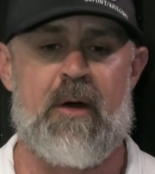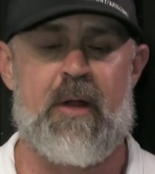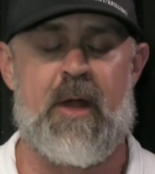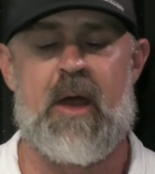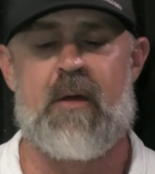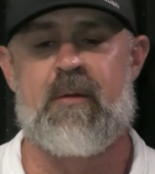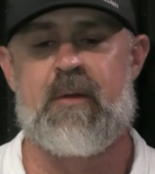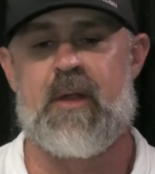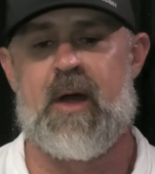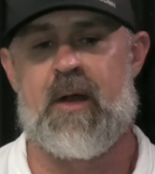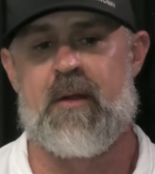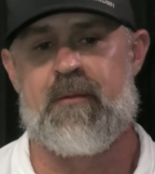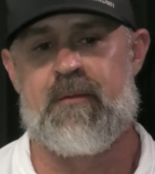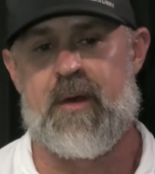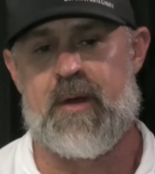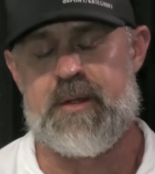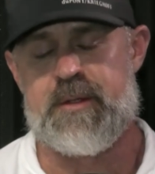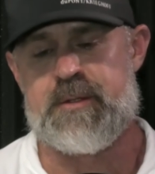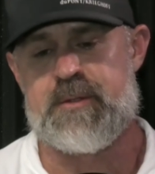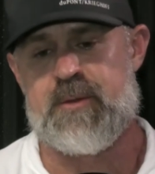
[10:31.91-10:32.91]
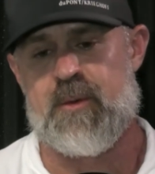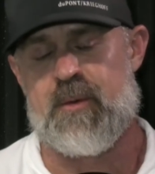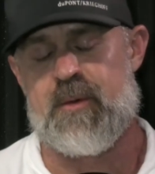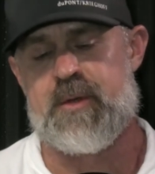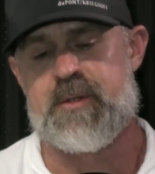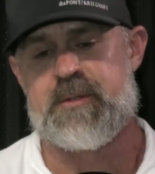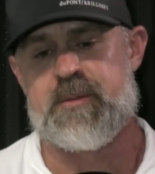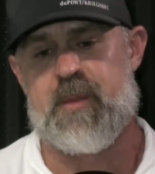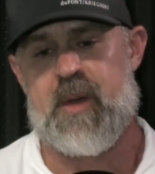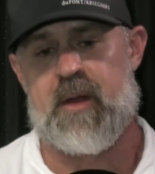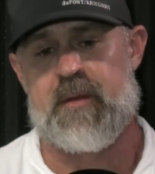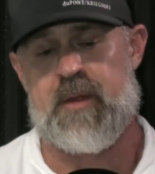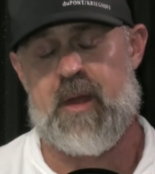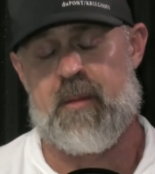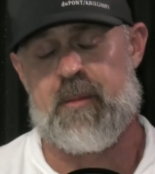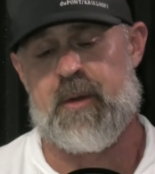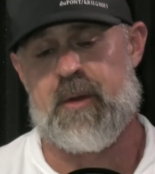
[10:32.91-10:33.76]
and I have a lot of funny stories about that.